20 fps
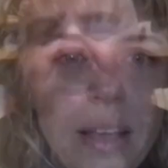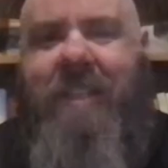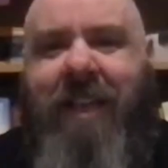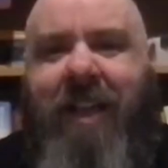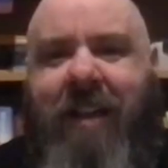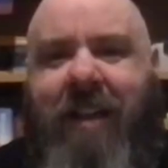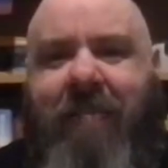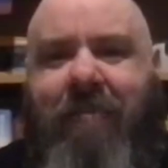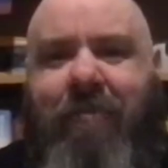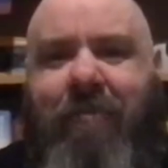
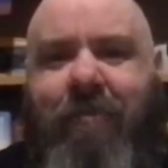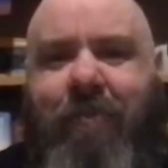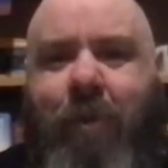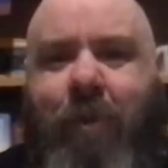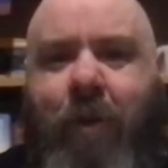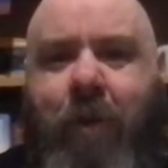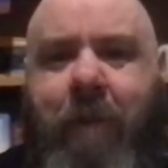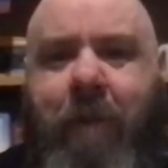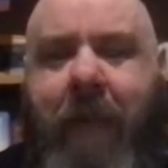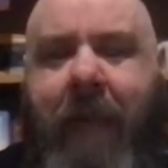I
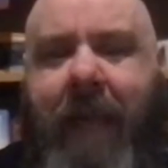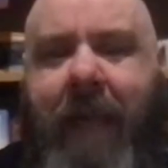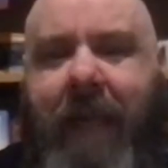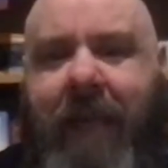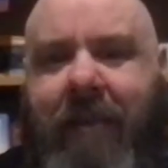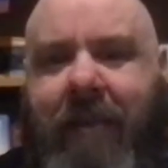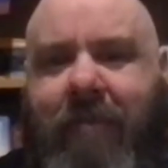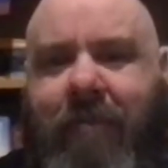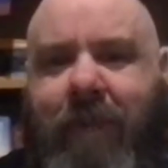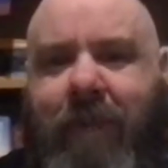look back
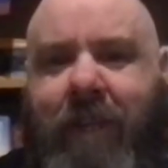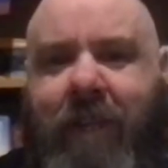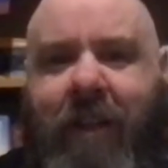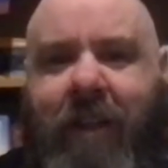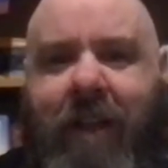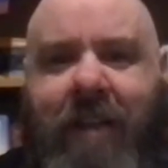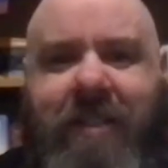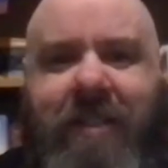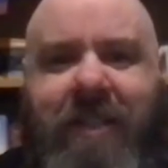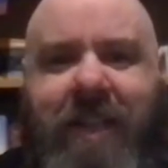and
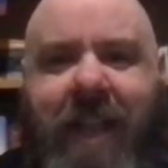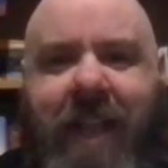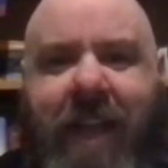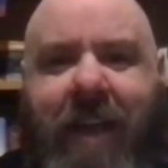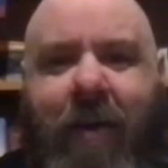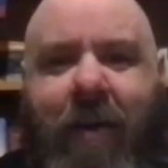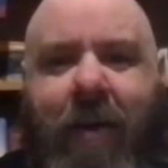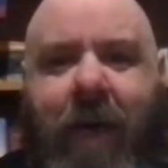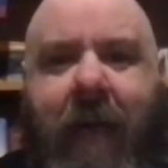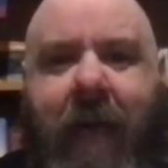realise
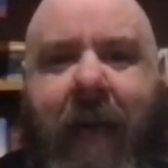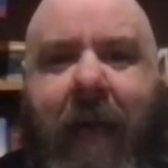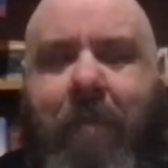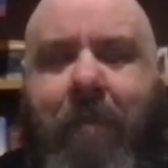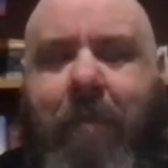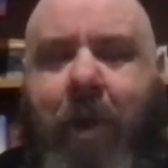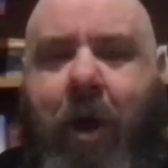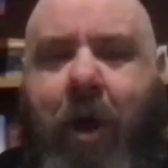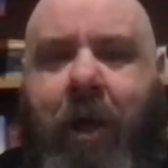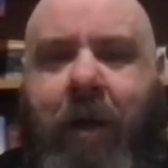now how
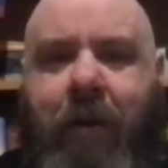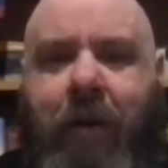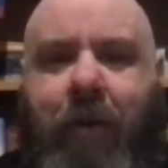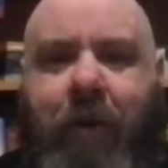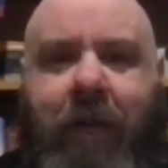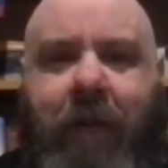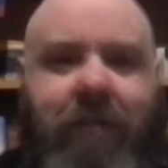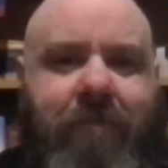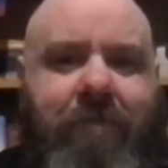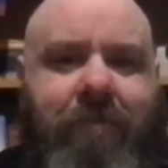
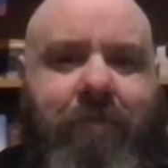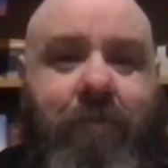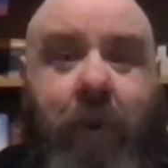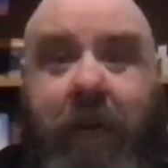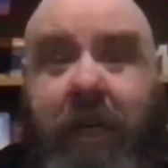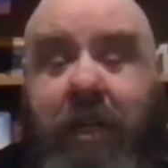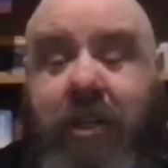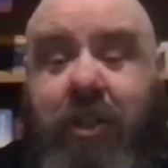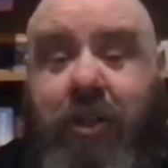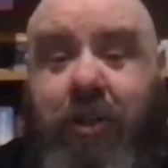binary
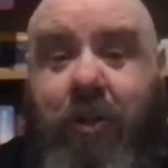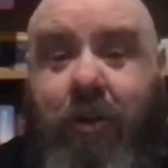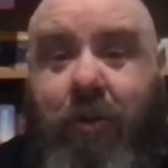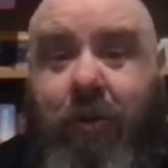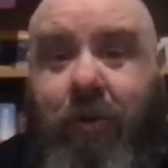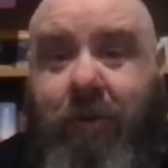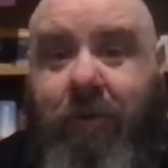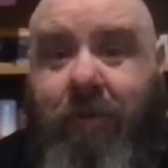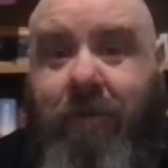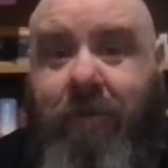
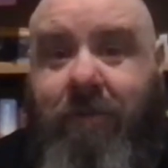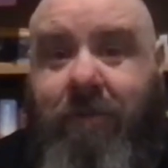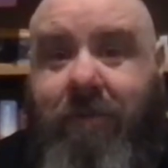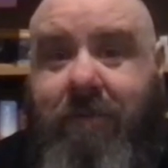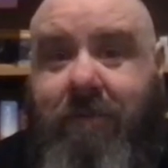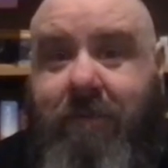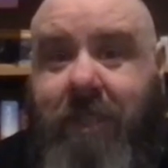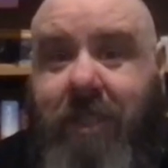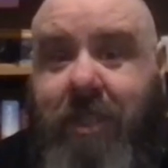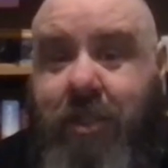regional
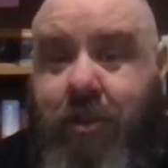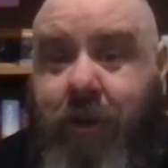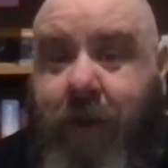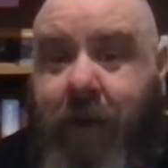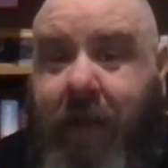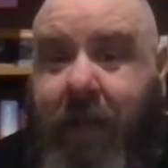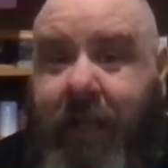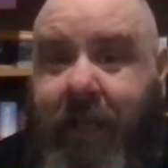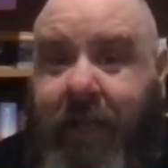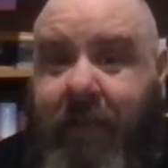
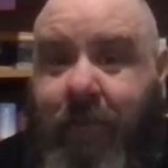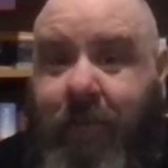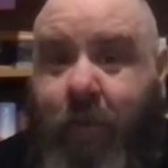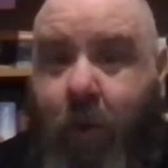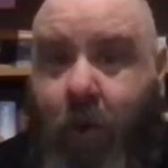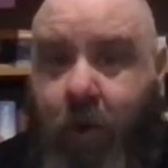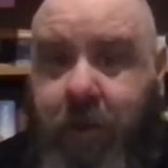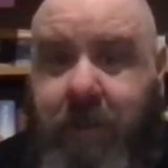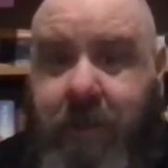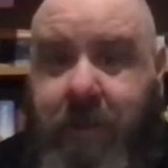Australia
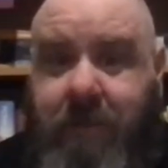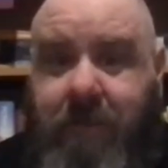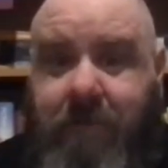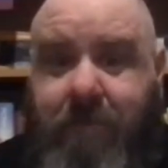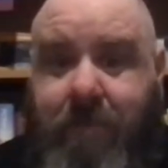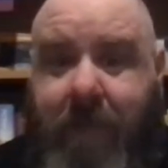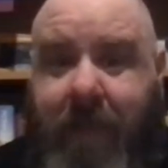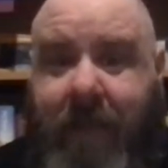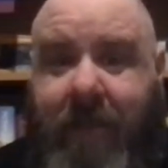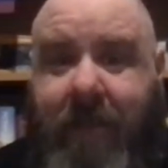was
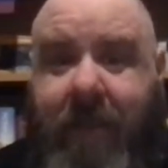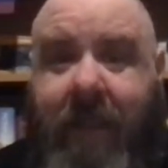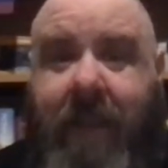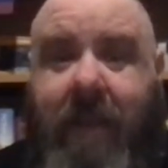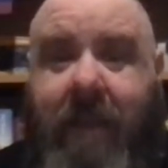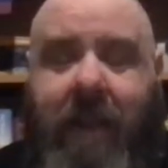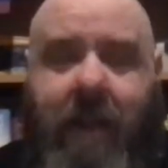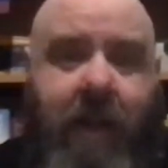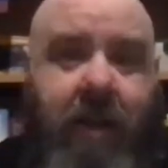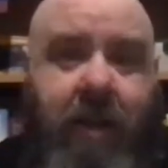back then,
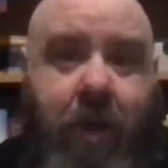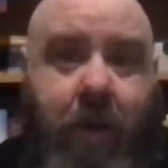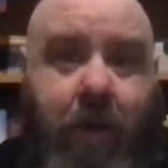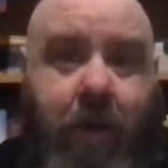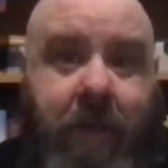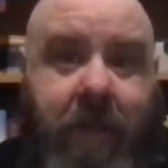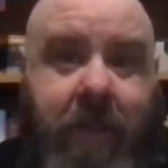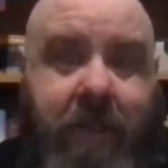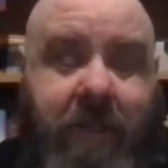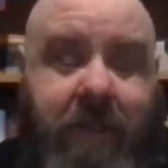and I know it
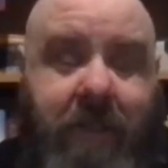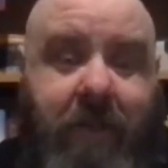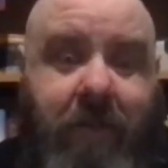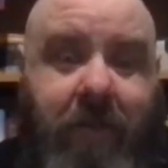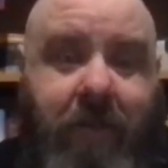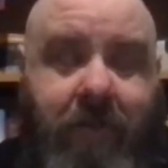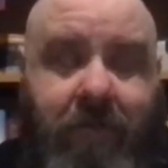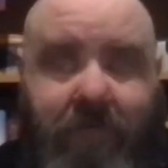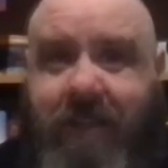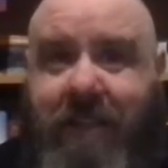is still.
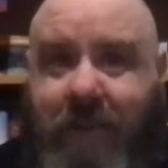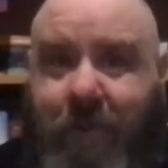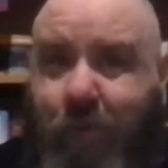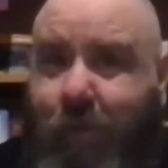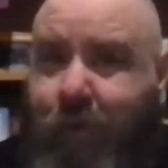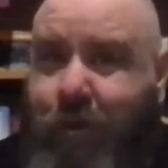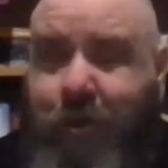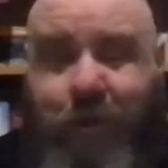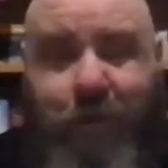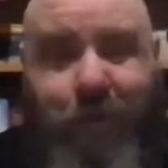A
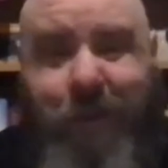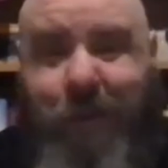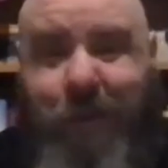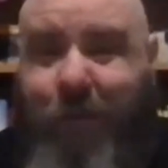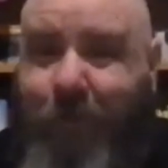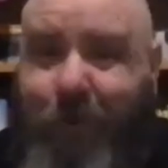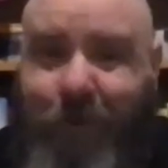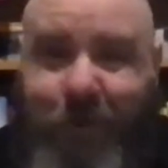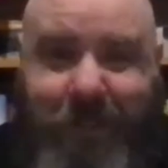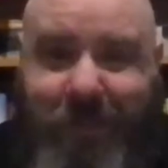rooster is a
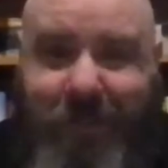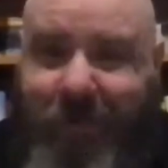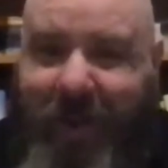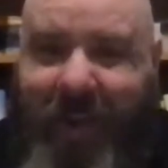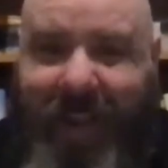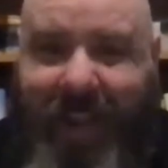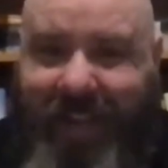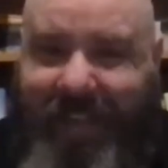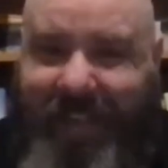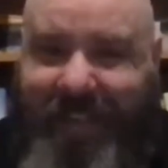rooster, a
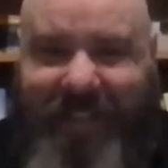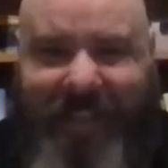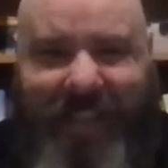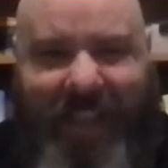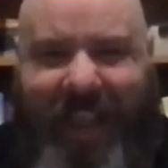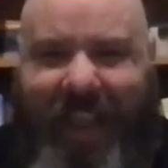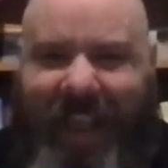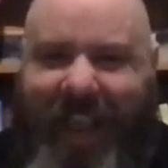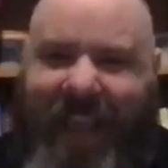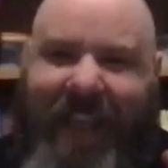hen is a
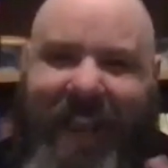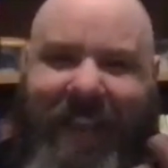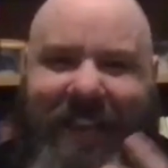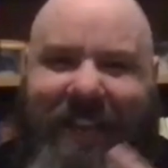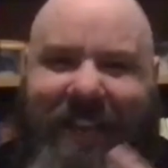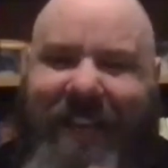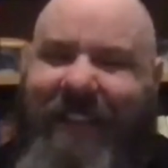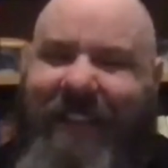hen.